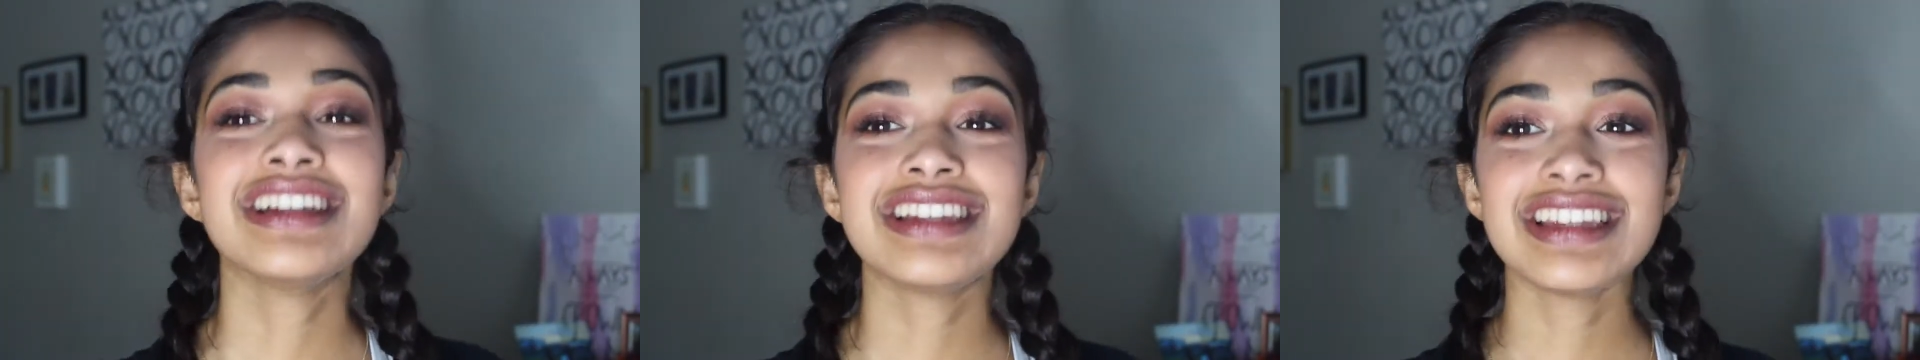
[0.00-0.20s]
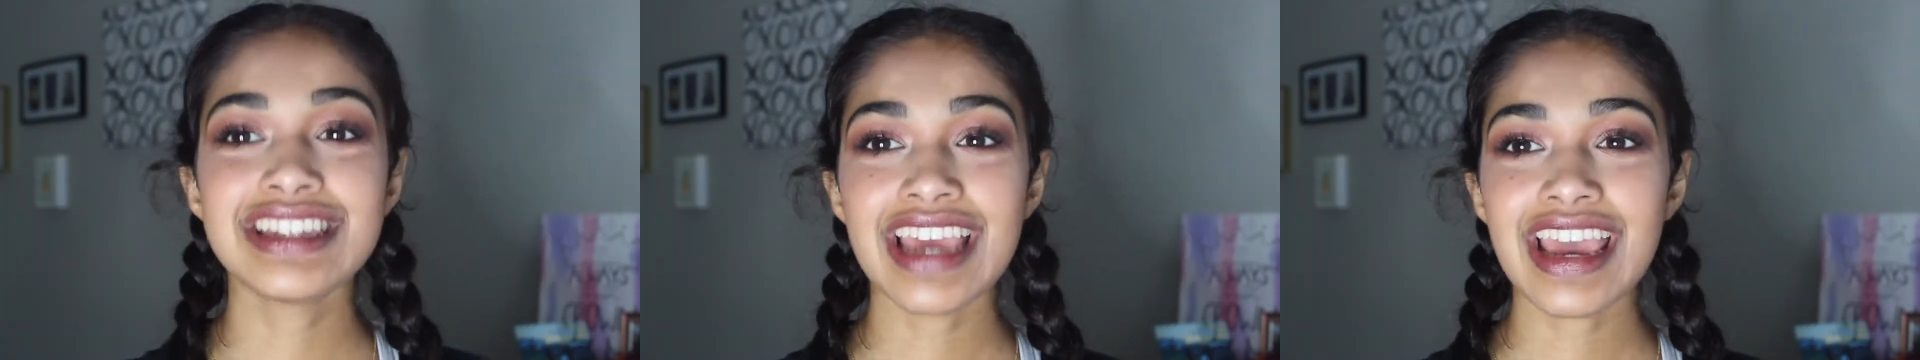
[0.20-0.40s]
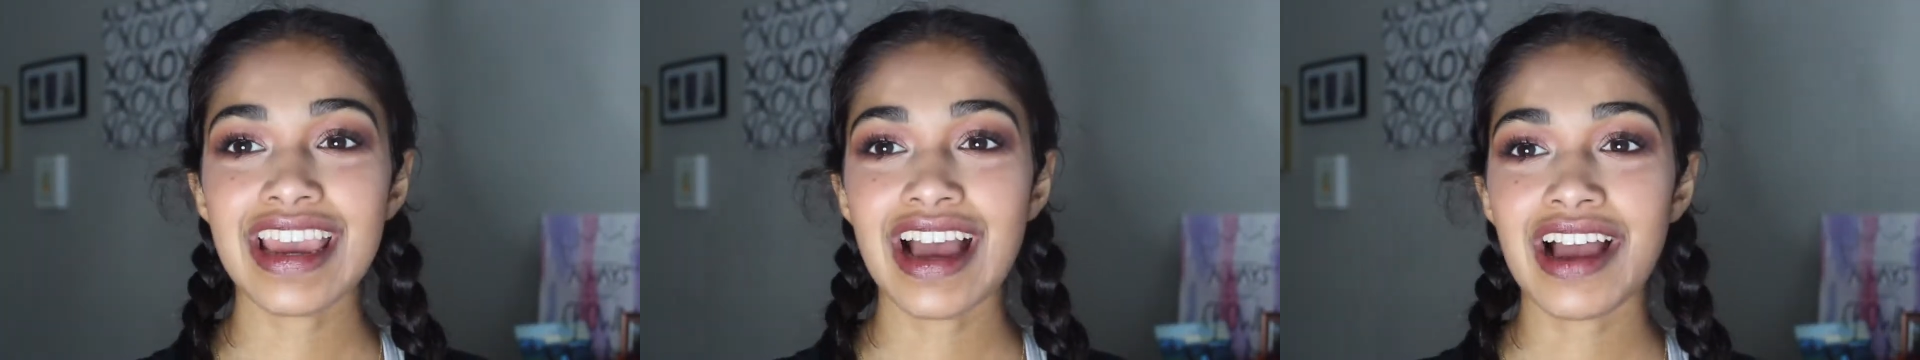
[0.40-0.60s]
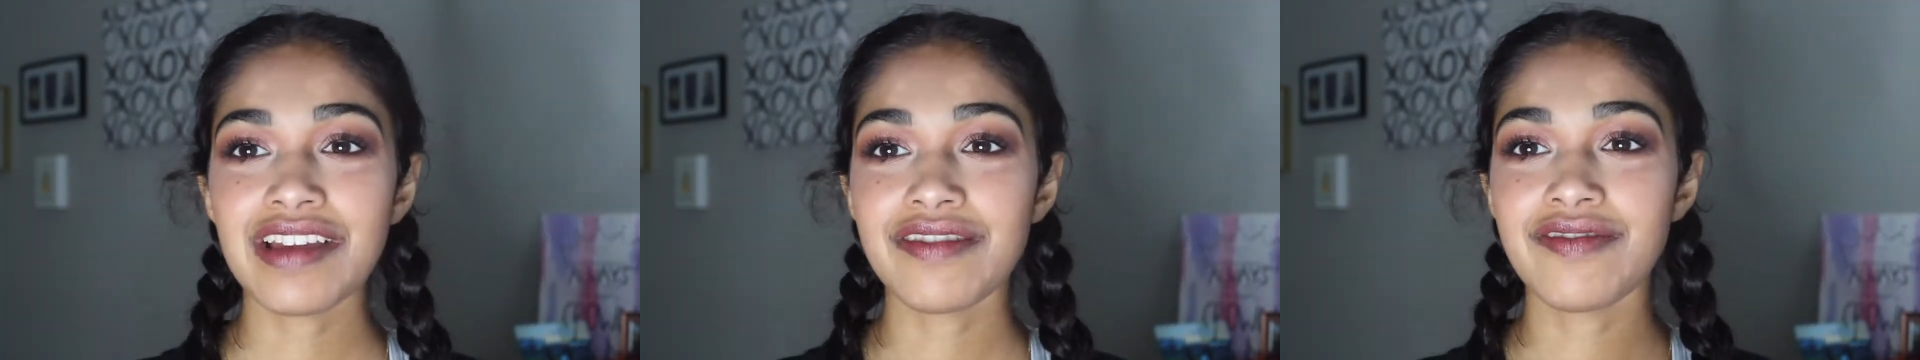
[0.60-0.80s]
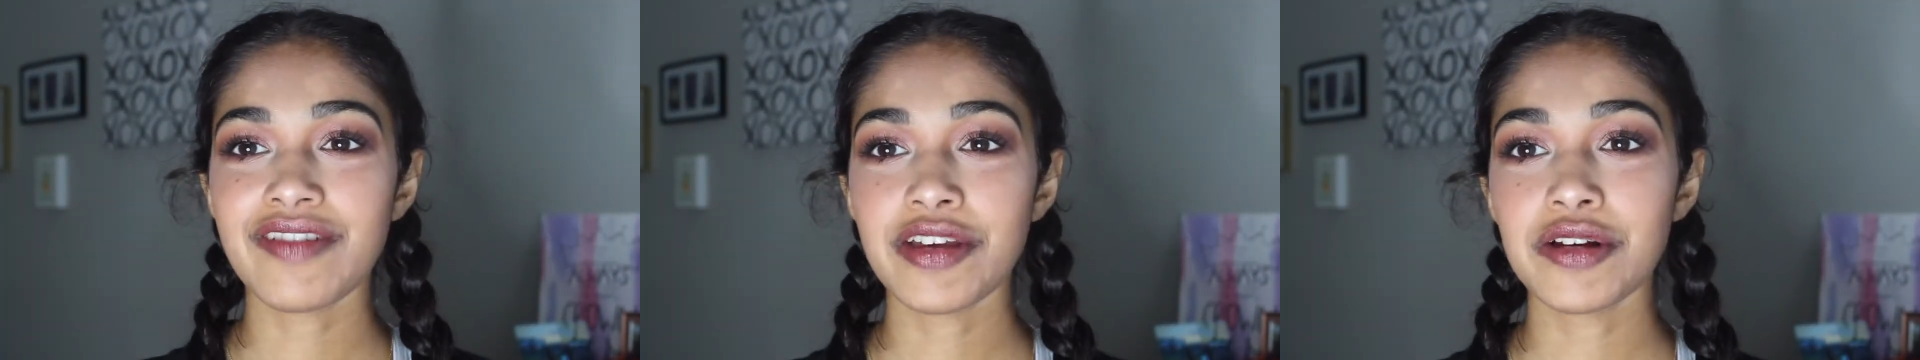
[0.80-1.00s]
Today I
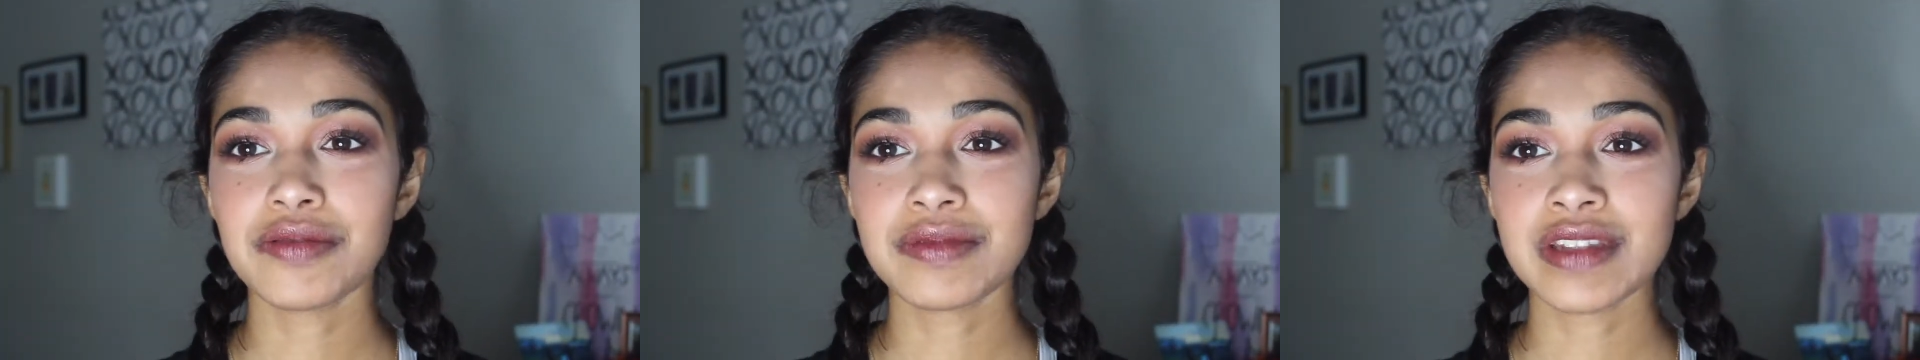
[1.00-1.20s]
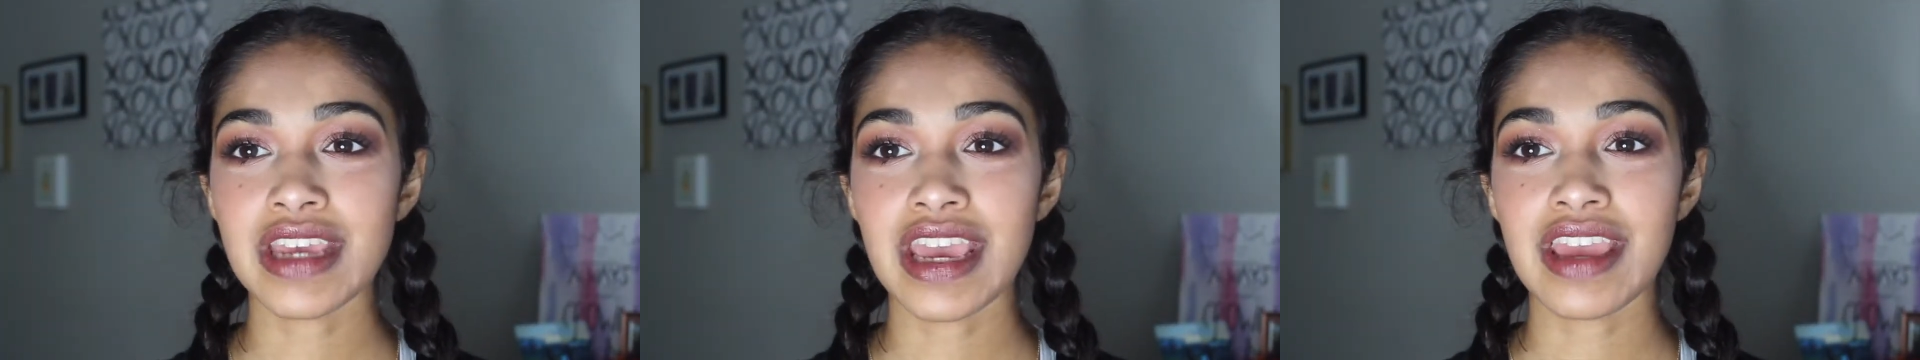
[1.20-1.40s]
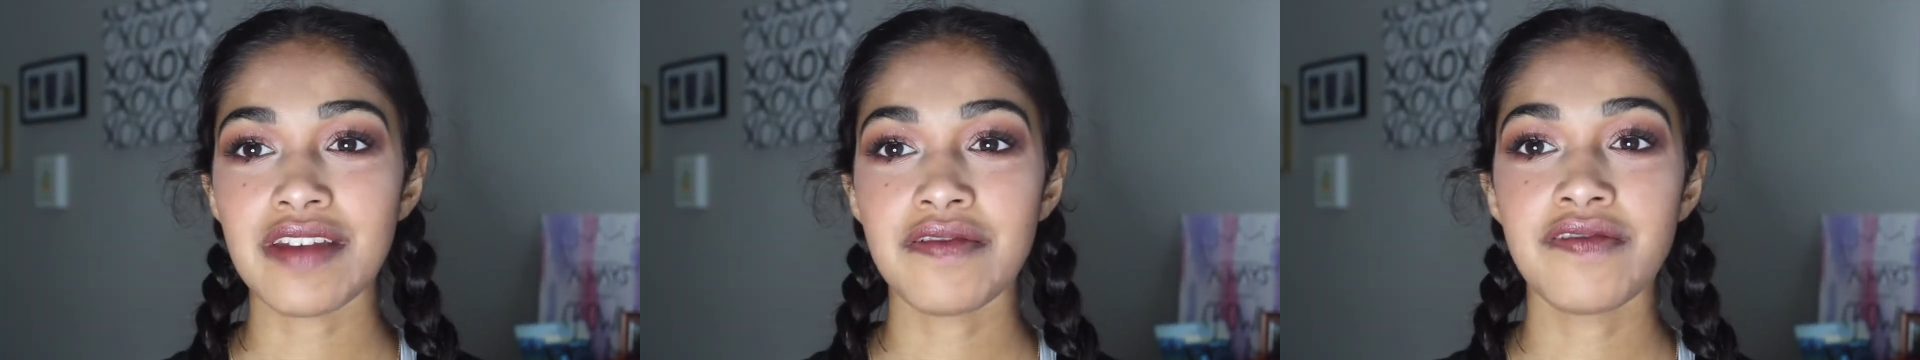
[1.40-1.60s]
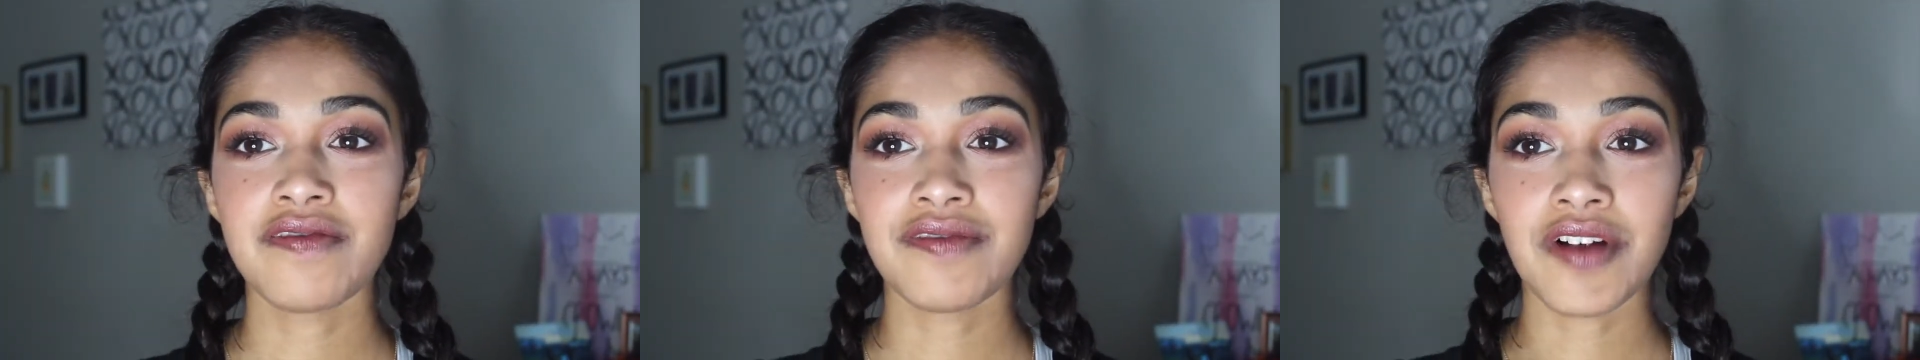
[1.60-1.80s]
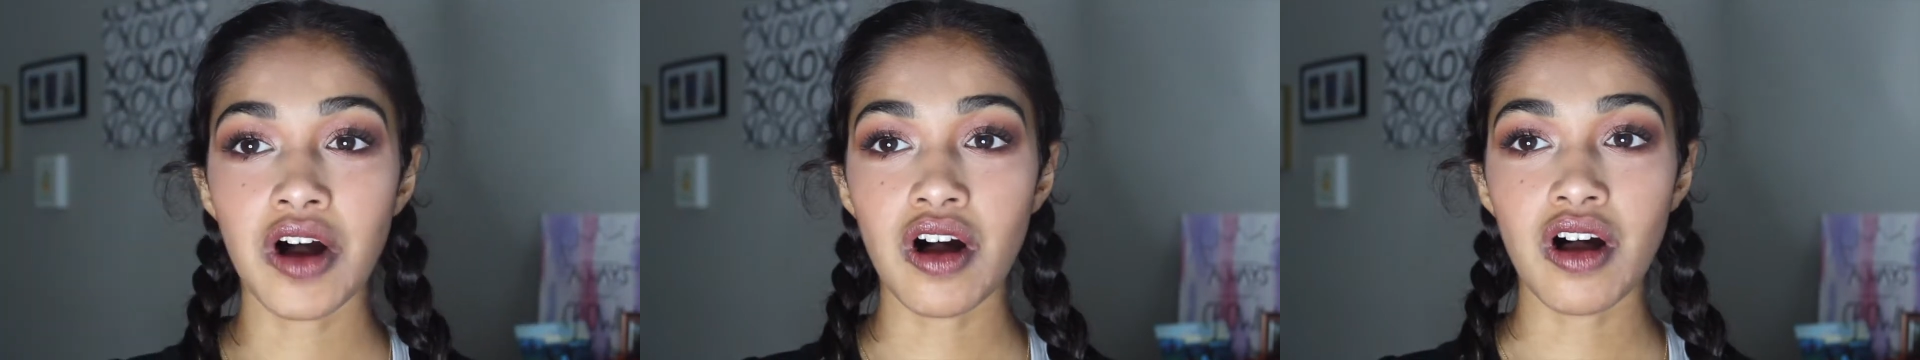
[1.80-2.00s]
filmed a
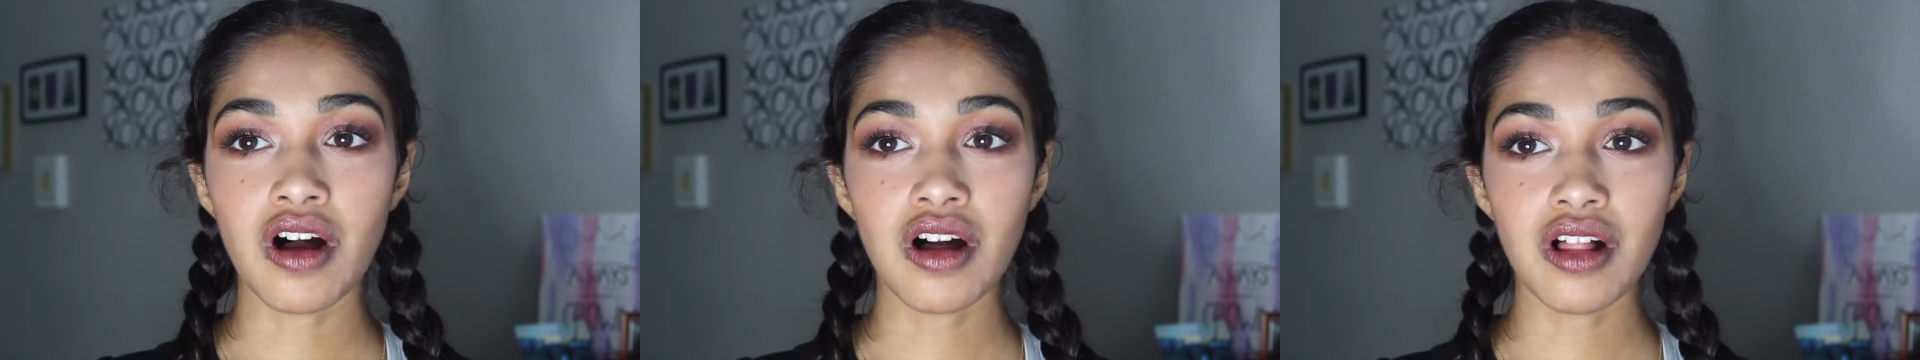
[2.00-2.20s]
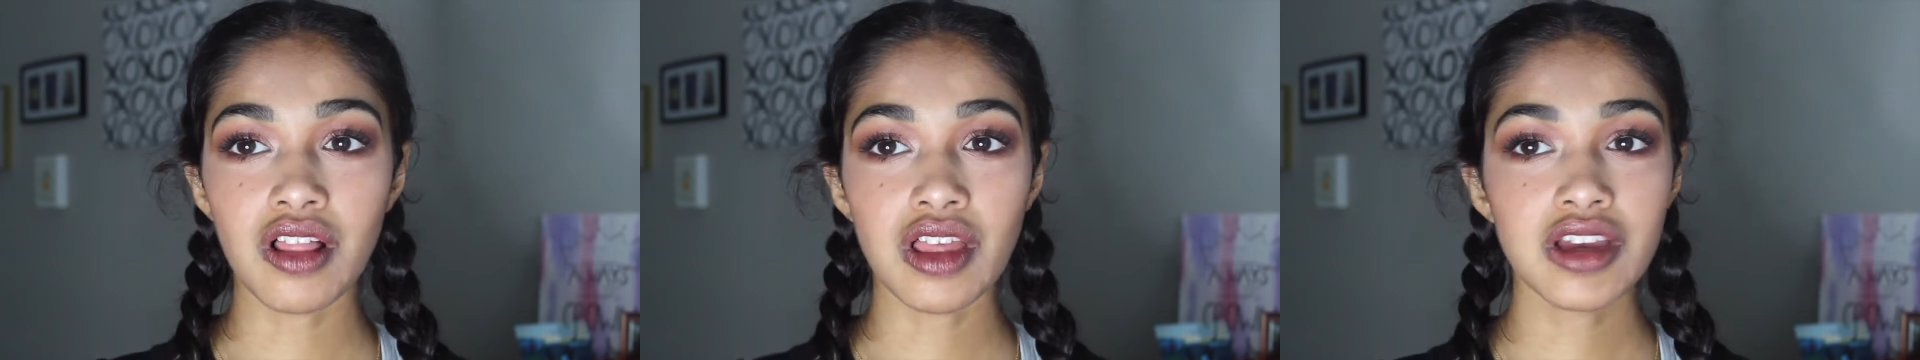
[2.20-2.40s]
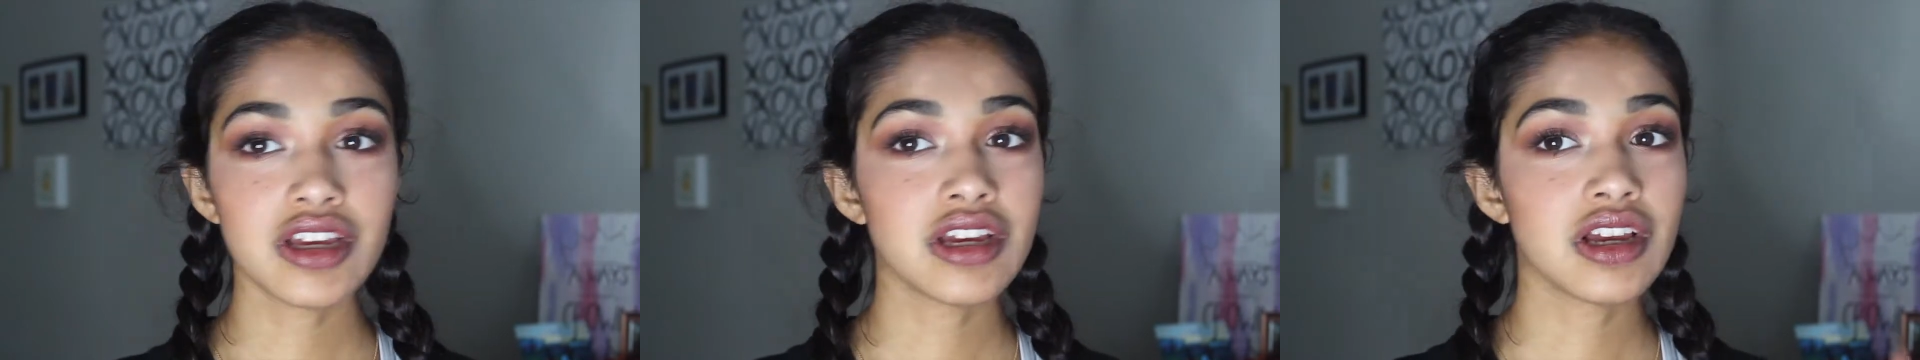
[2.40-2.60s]
fall